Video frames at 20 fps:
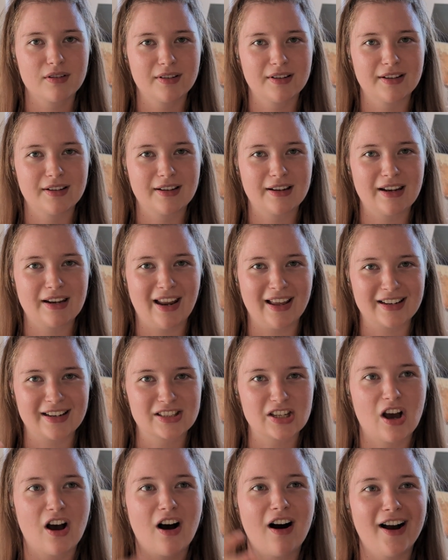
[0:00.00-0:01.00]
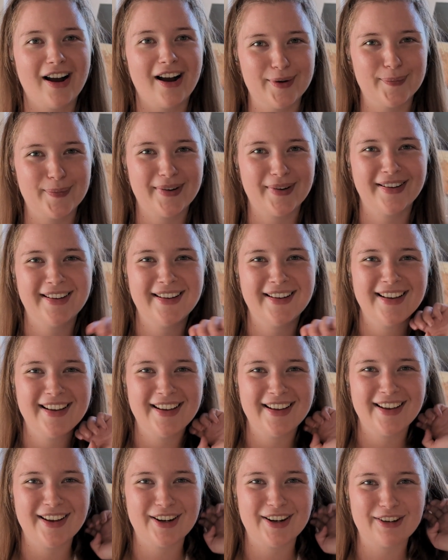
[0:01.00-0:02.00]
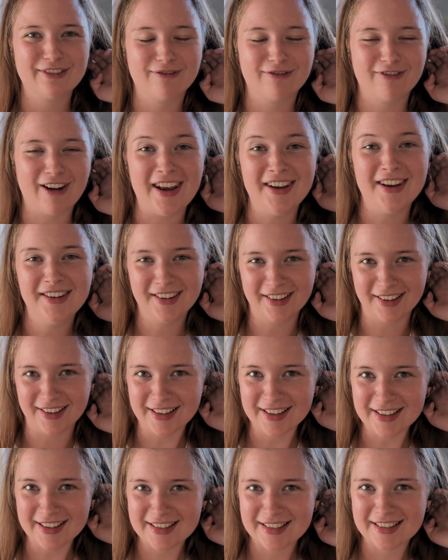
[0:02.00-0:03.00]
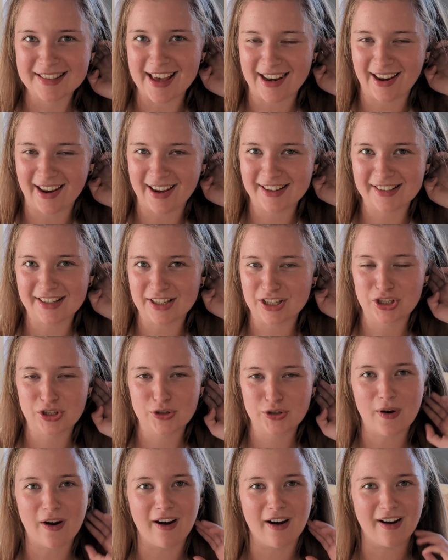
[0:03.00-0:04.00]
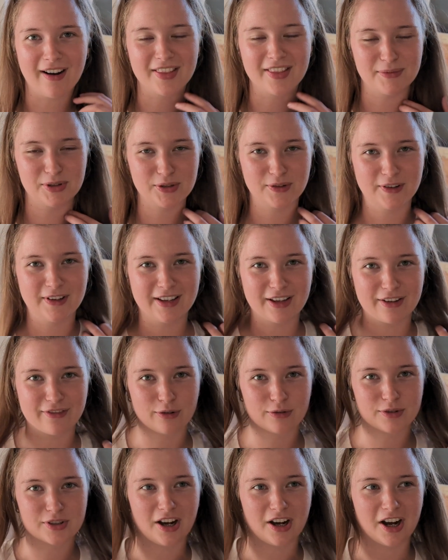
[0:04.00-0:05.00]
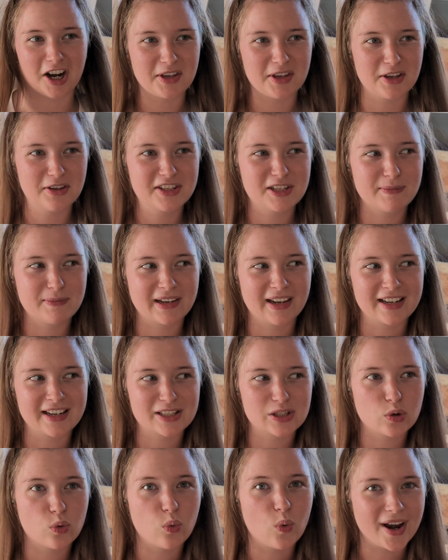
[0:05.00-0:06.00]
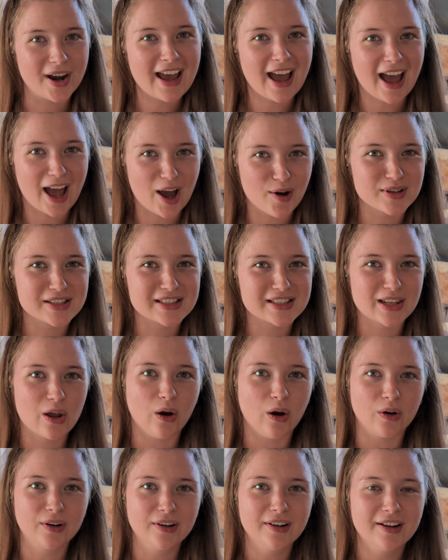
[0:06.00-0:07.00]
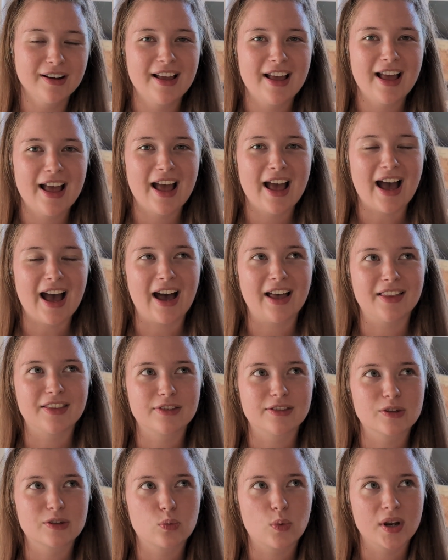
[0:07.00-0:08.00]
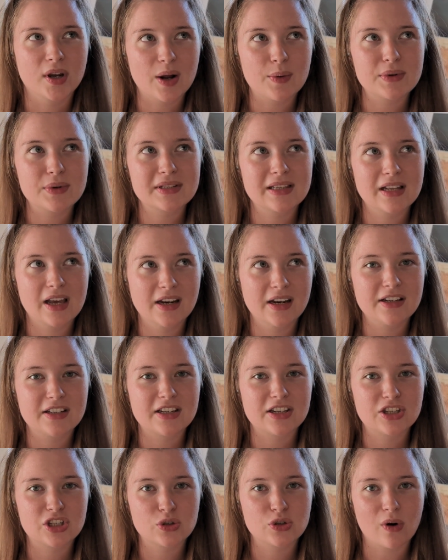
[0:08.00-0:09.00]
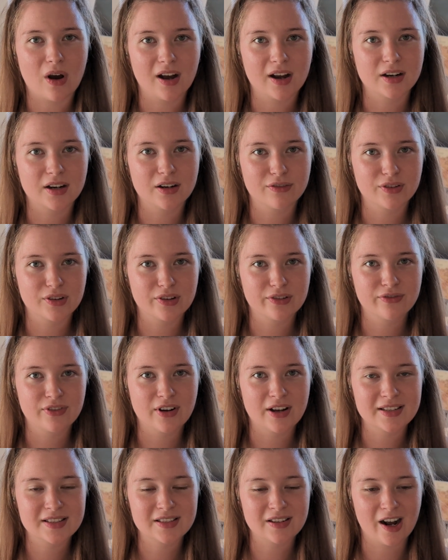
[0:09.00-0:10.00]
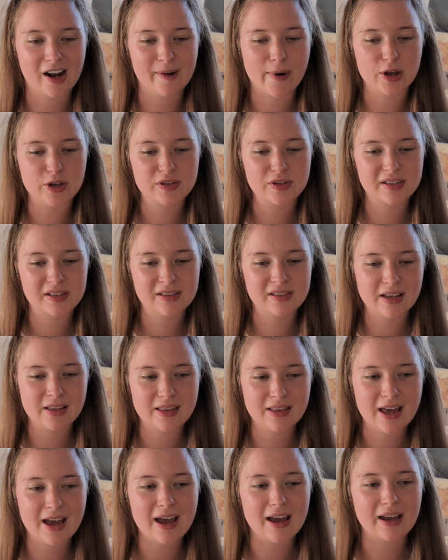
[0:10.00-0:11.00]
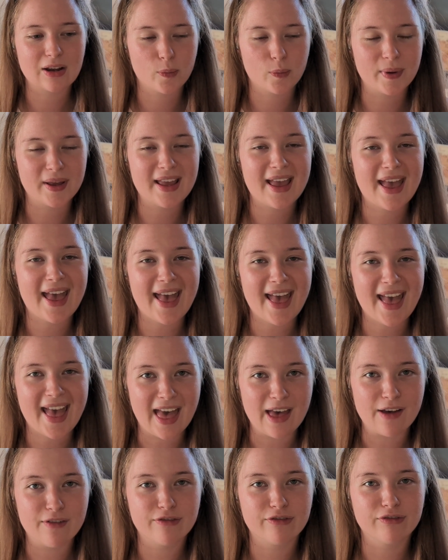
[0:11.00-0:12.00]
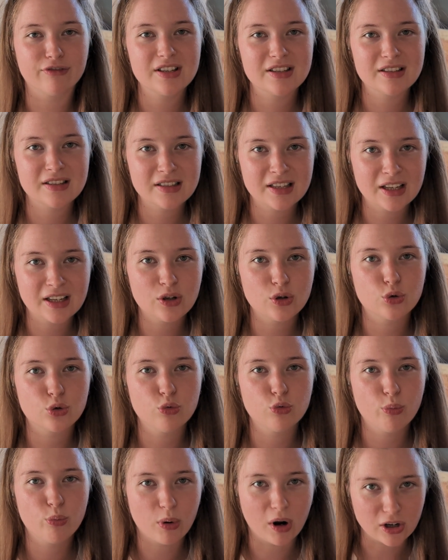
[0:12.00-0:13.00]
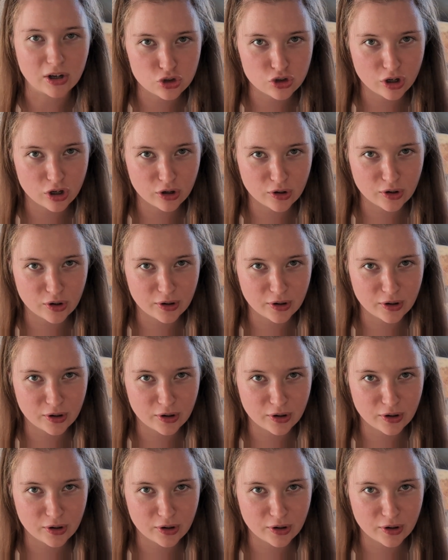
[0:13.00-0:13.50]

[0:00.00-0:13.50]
like time renders. They're like digital art. I'm doing it full time. They used to be like 20 hours long. And when I was learning digital art kind of for the first time, I used to sit there and copy every single brushstroke.